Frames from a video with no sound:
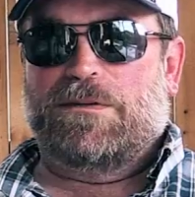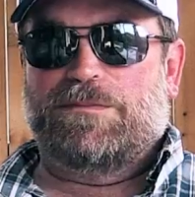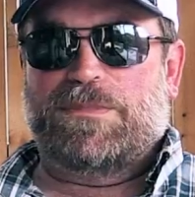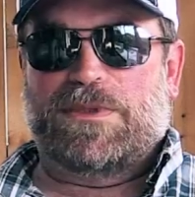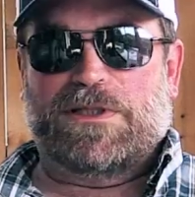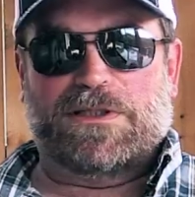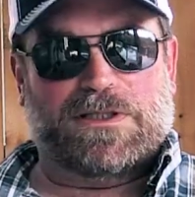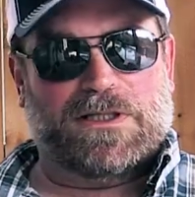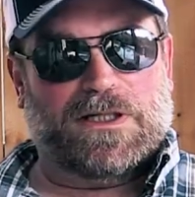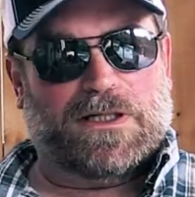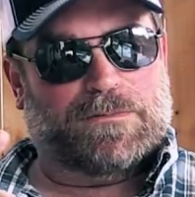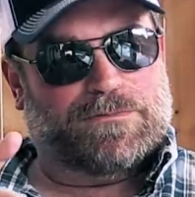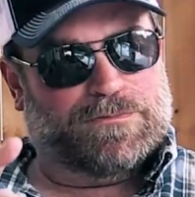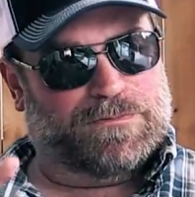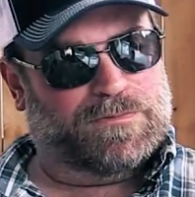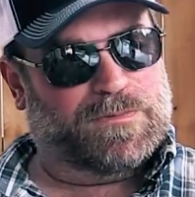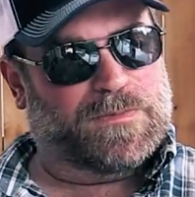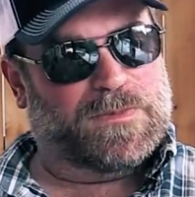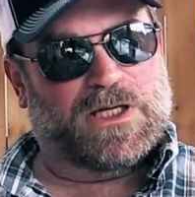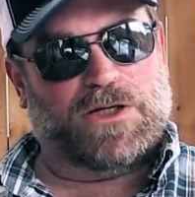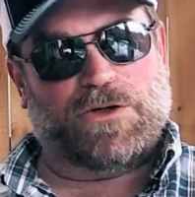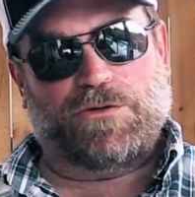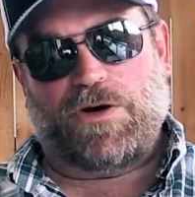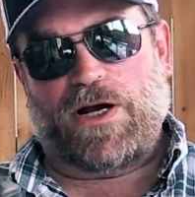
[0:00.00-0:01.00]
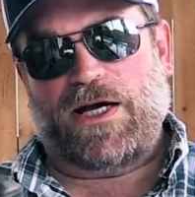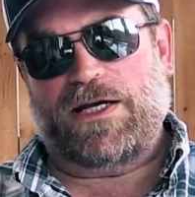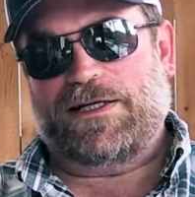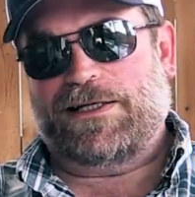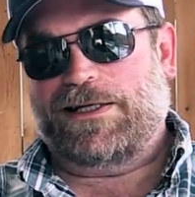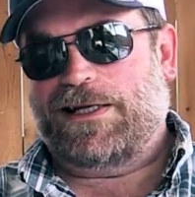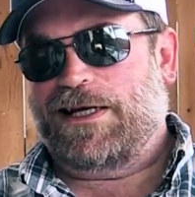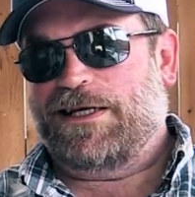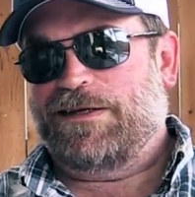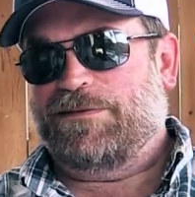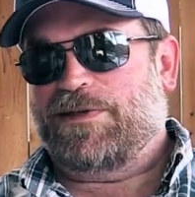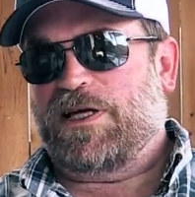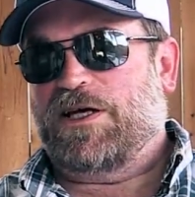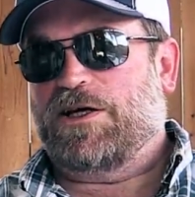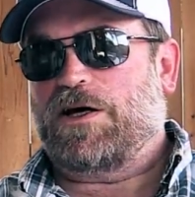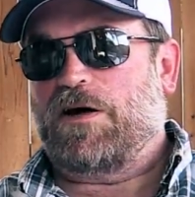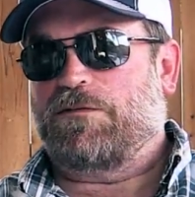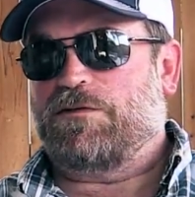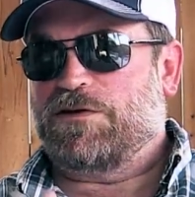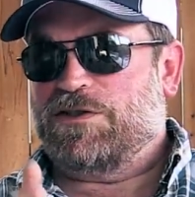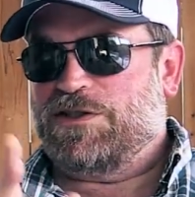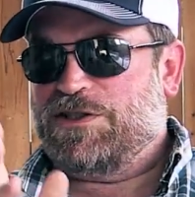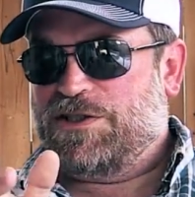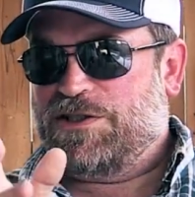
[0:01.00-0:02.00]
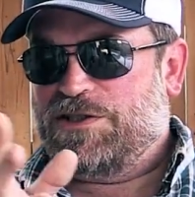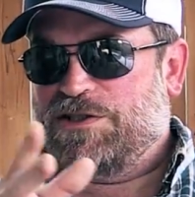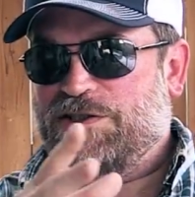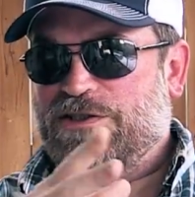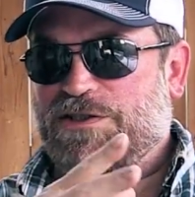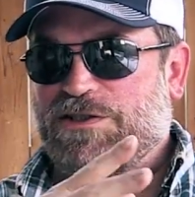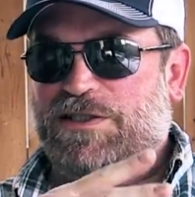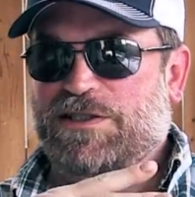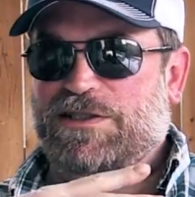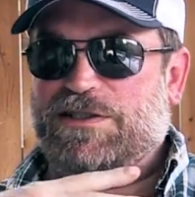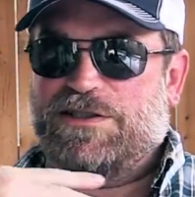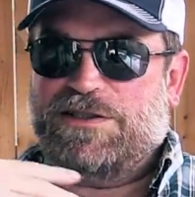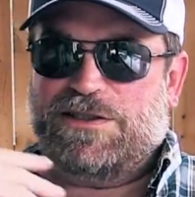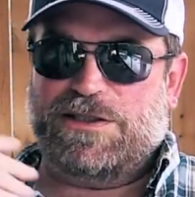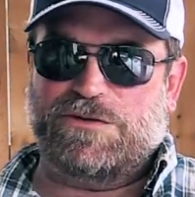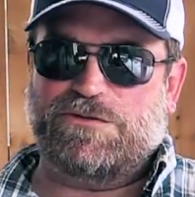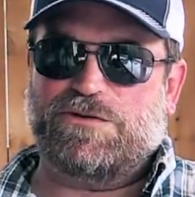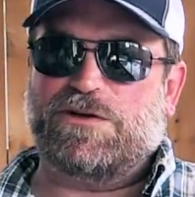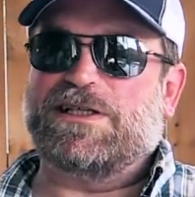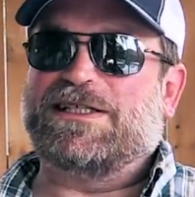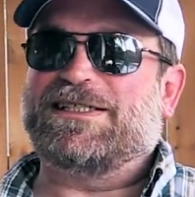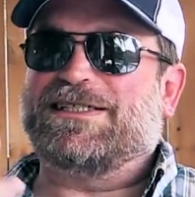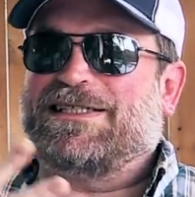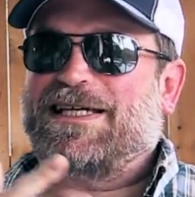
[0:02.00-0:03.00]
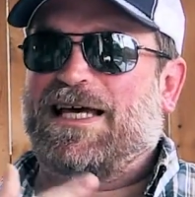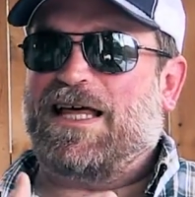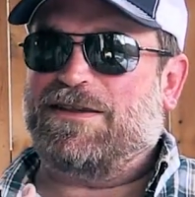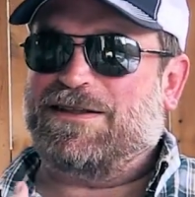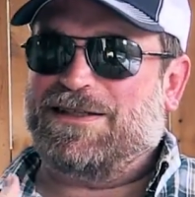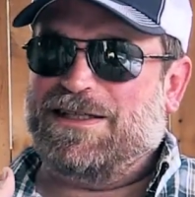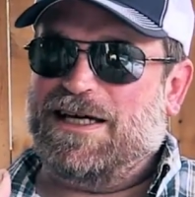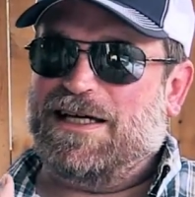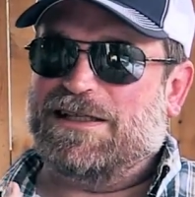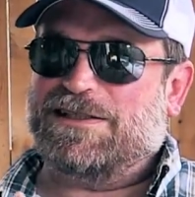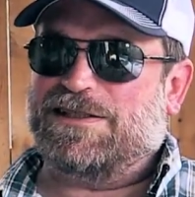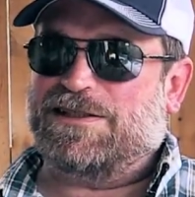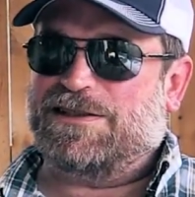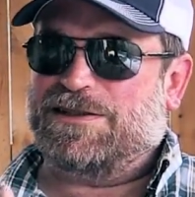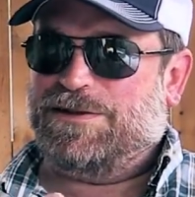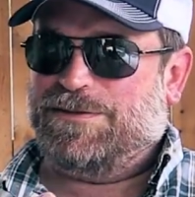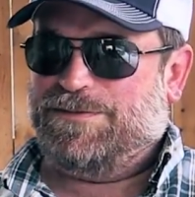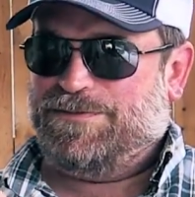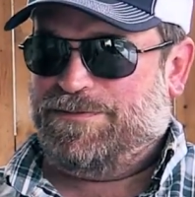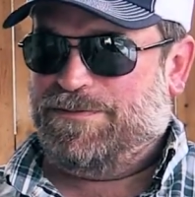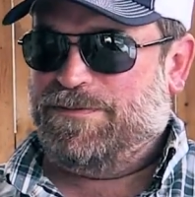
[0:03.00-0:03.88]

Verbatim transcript: But they're great, and they cover Central and South Texas.